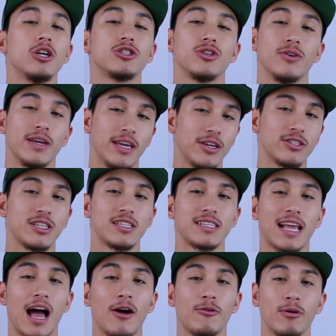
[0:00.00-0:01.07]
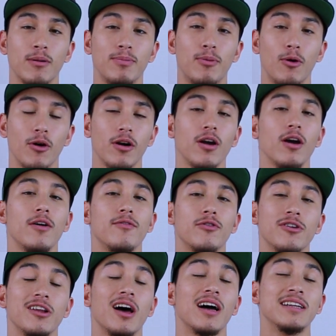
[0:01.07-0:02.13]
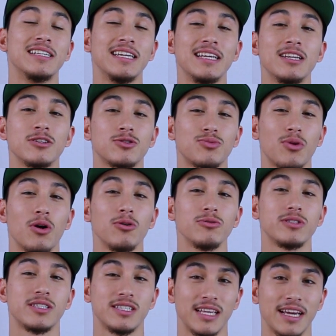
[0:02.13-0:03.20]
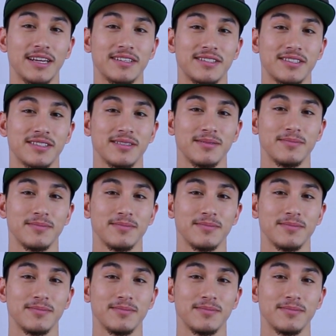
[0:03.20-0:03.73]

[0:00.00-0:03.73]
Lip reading: So here's the scouting report for the Adidas Rose 6.